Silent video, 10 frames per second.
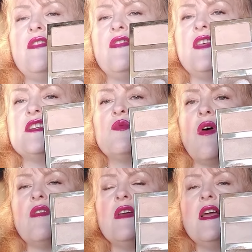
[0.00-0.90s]
in this
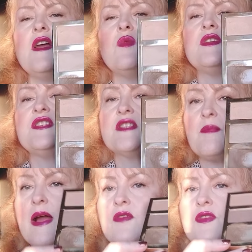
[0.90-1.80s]
one, which is the
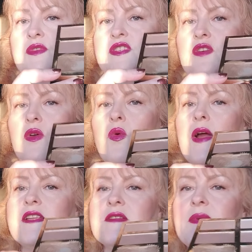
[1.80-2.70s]
powder, which has got
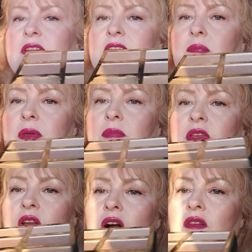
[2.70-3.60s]
quite a big dip in, but
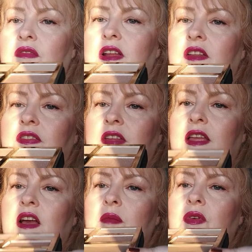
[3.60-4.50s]
you can't really
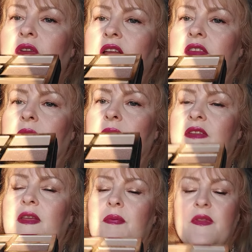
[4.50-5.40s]
see, but there is a
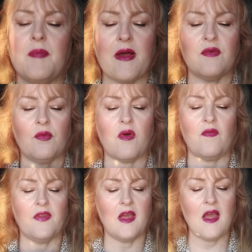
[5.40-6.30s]
big dip in the powder
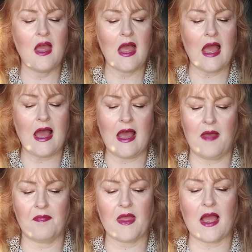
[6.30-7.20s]
one.
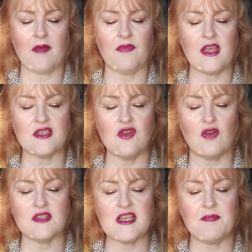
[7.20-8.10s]
And it's
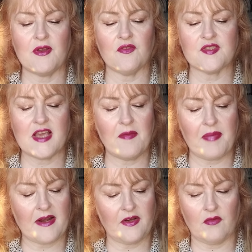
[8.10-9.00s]
not deep enough to hit
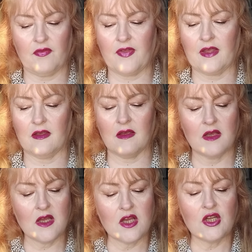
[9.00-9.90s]
pan, I don't think.
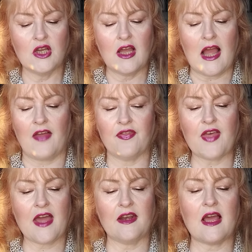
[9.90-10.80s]
And
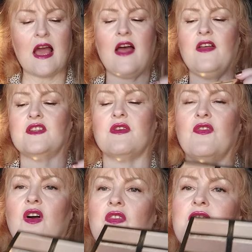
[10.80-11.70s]
then, so
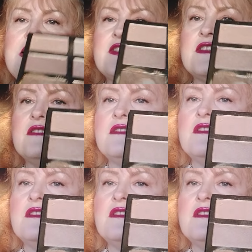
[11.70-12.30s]
I've got this